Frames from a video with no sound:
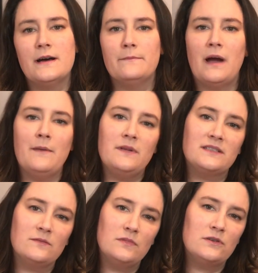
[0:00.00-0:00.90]
might be
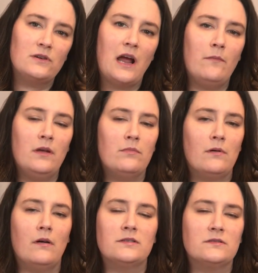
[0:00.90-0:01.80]
some entrapment, but
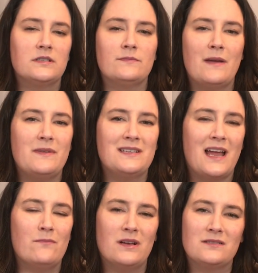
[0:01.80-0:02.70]
also just might be
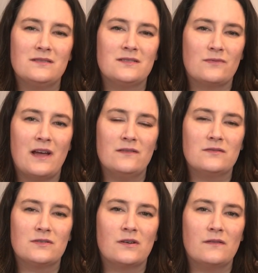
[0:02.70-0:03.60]
tight muscles around
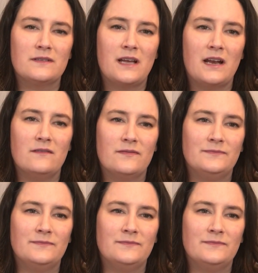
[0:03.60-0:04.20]
those nerves kind of